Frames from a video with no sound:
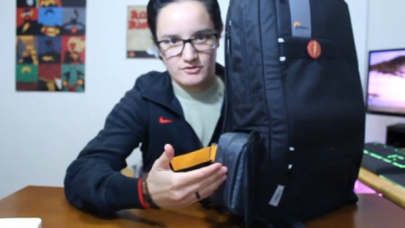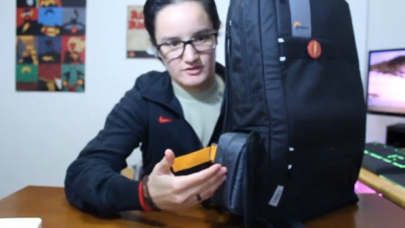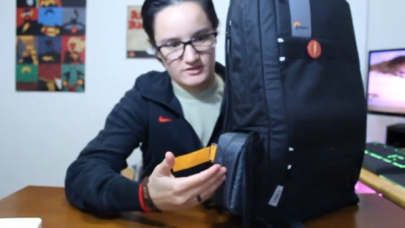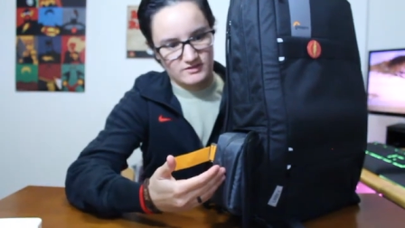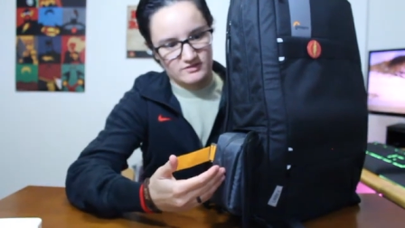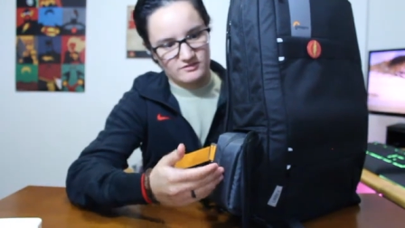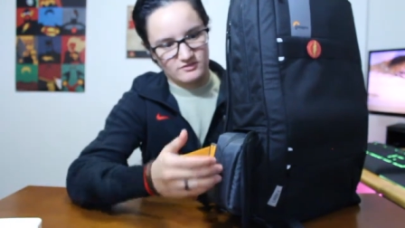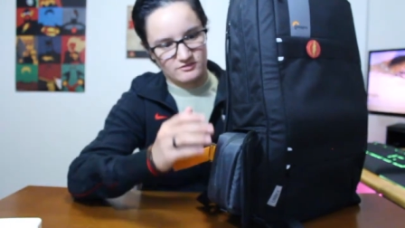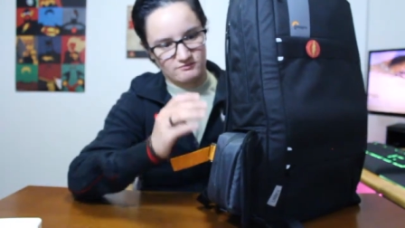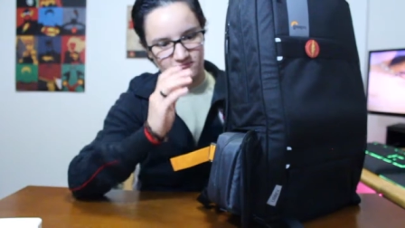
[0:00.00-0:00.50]
and
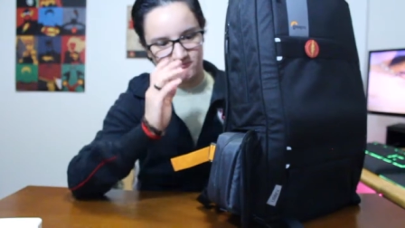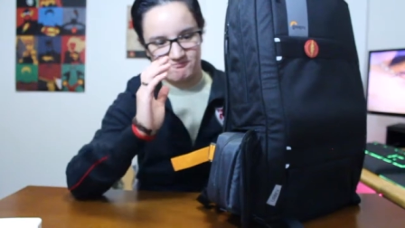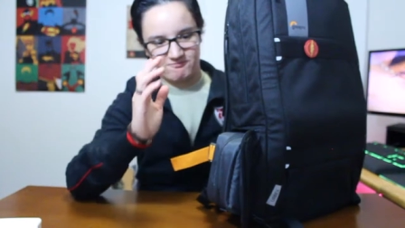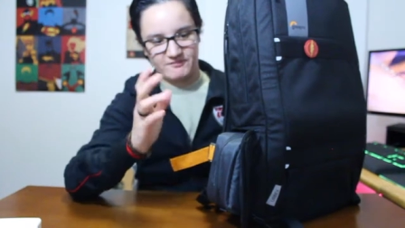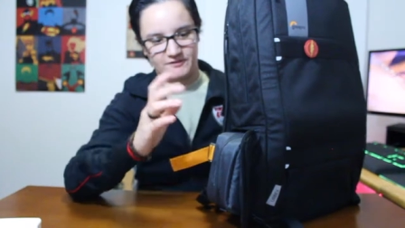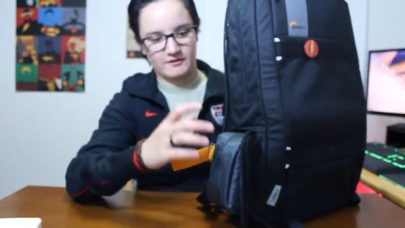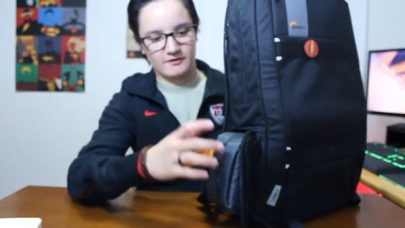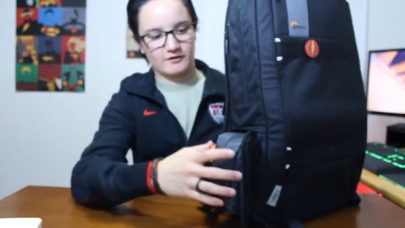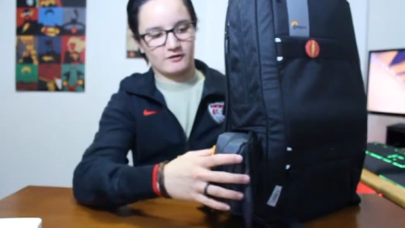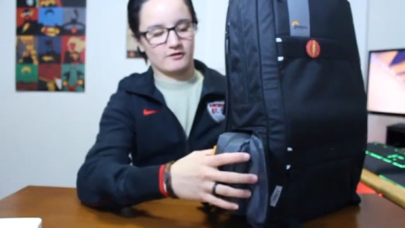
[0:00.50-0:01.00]
it's
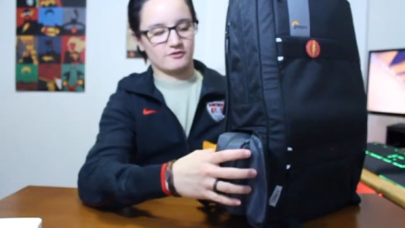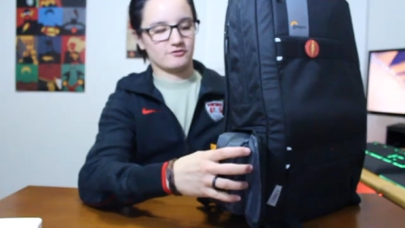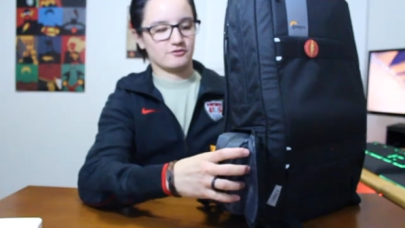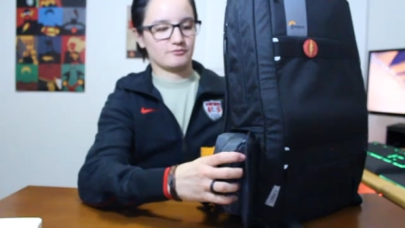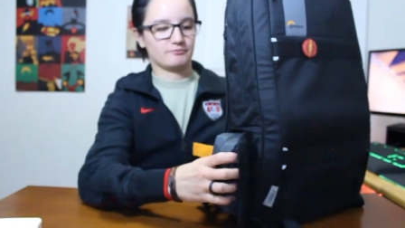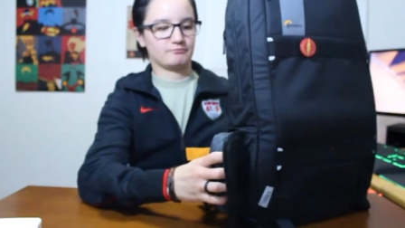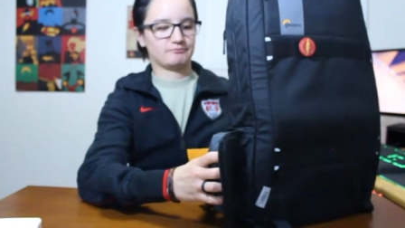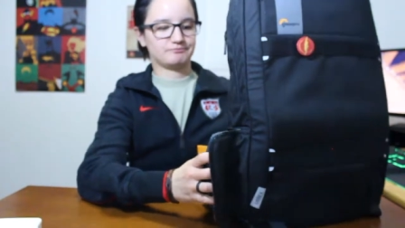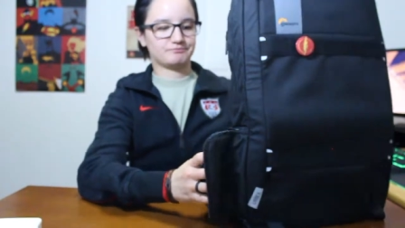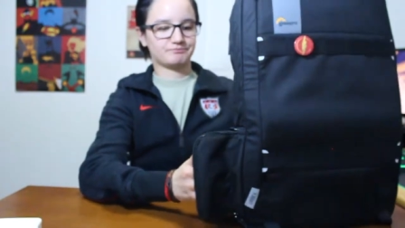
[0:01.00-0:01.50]
freaking
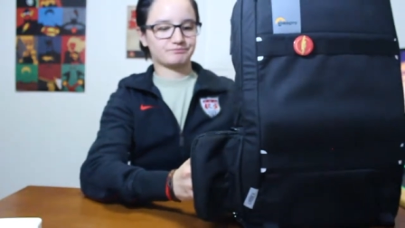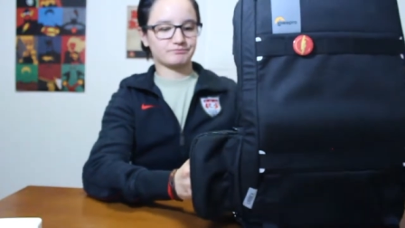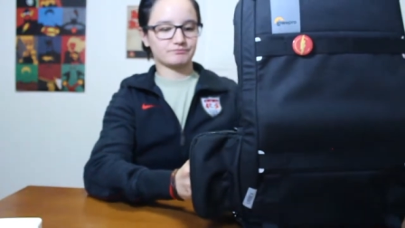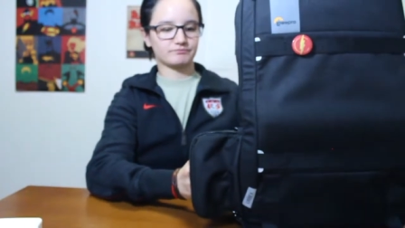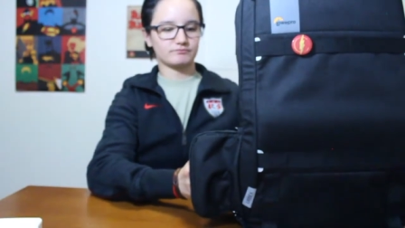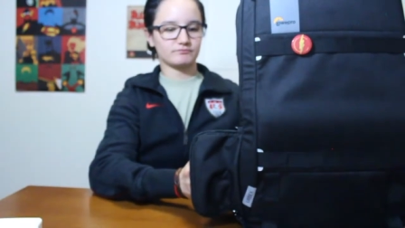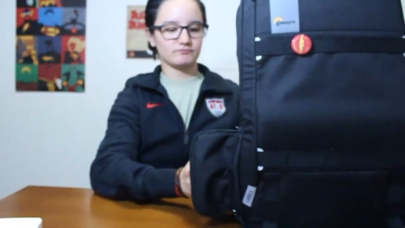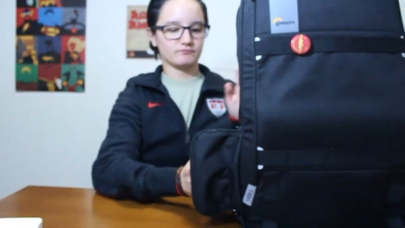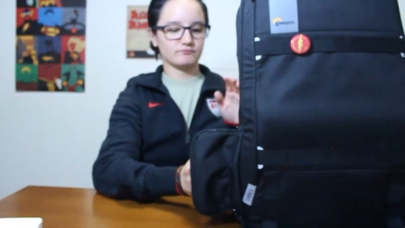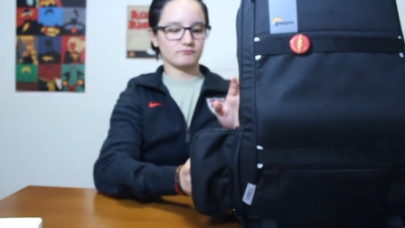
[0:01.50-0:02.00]
awesome.
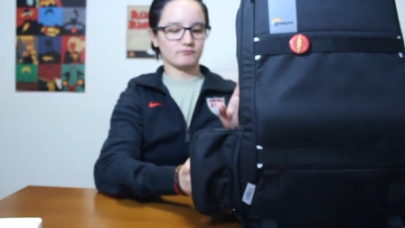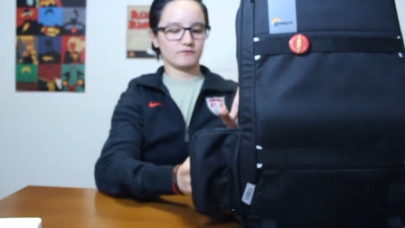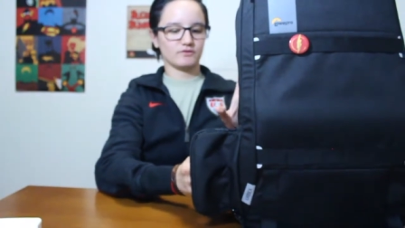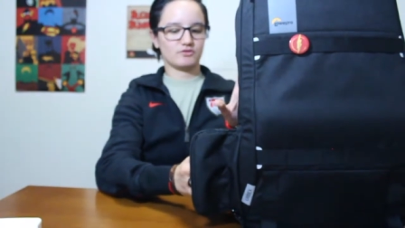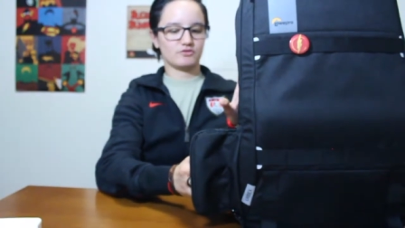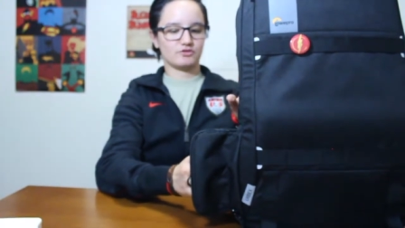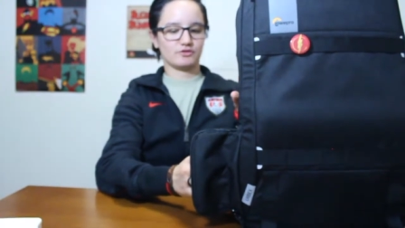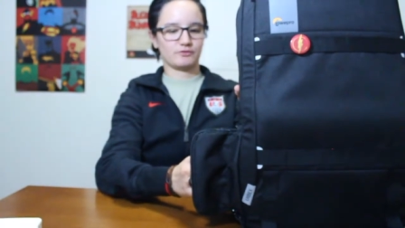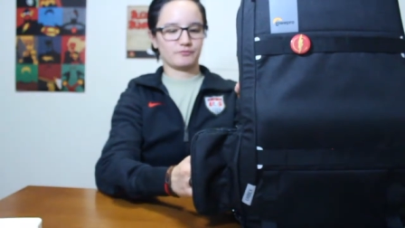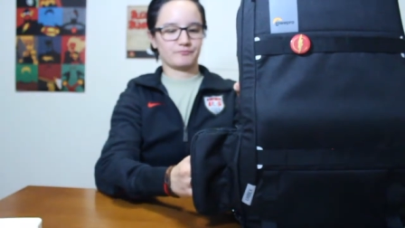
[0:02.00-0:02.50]

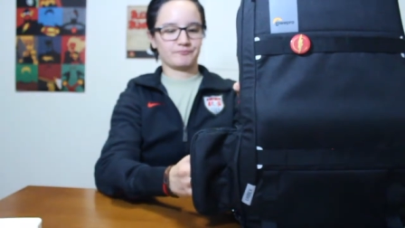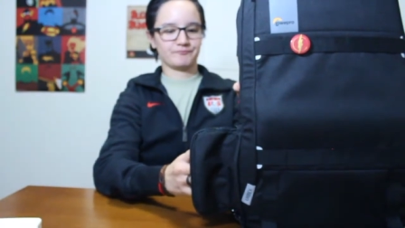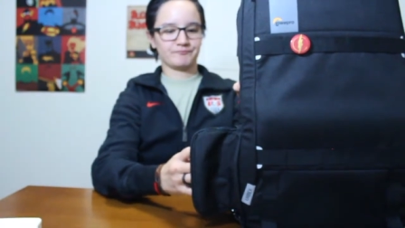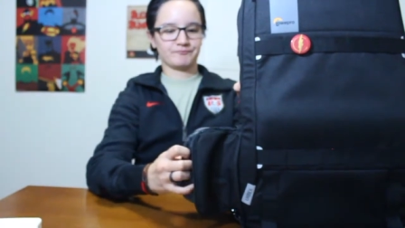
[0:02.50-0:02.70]
So,